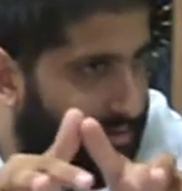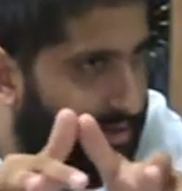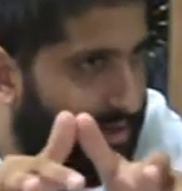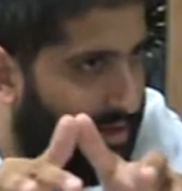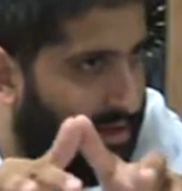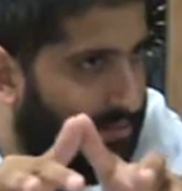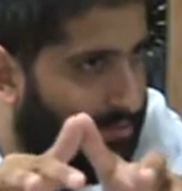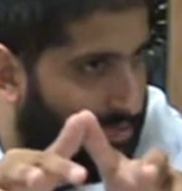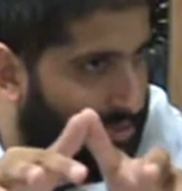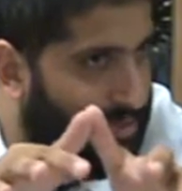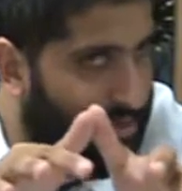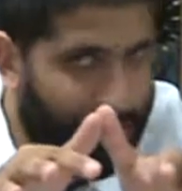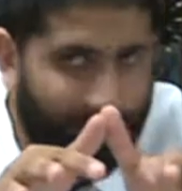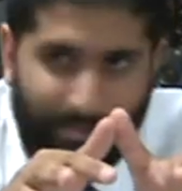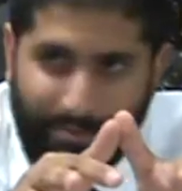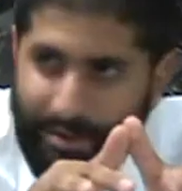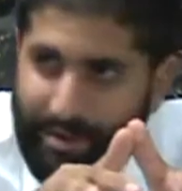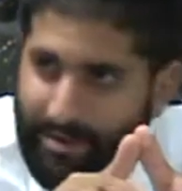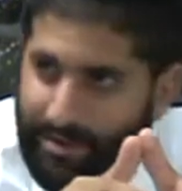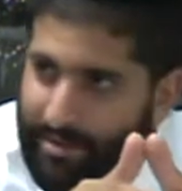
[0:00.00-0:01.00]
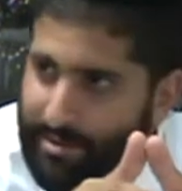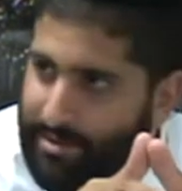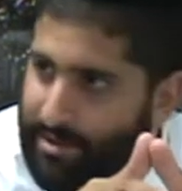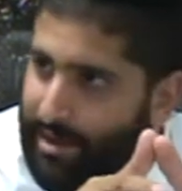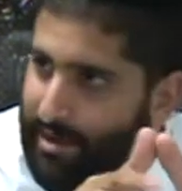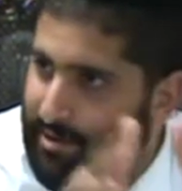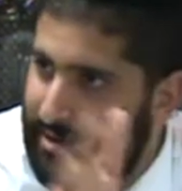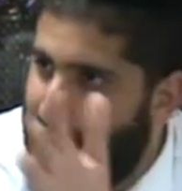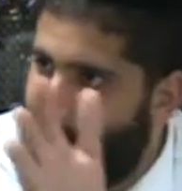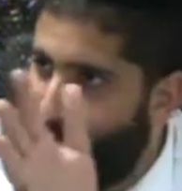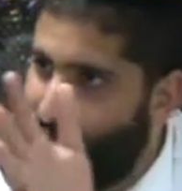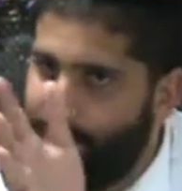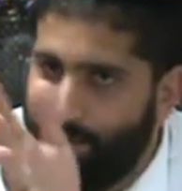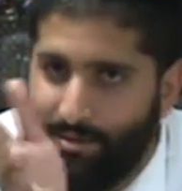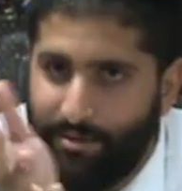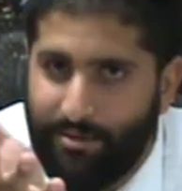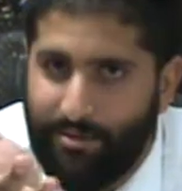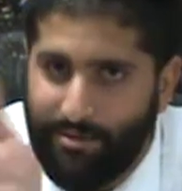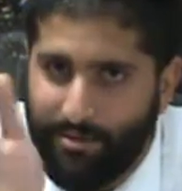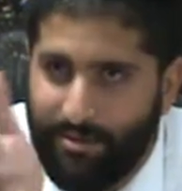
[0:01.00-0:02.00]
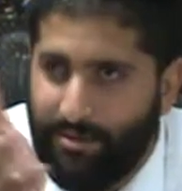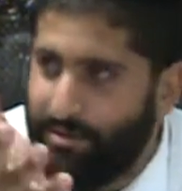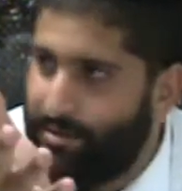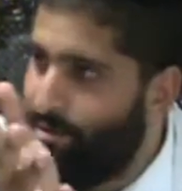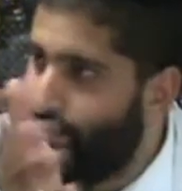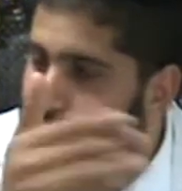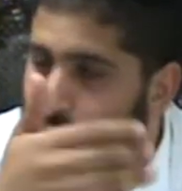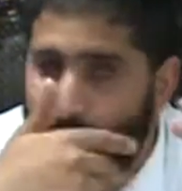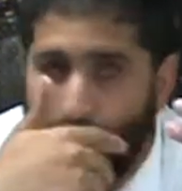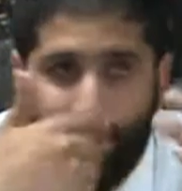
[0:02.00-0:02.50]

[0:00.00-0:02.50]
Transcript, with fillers: Yeah, pidyon aben. That's, we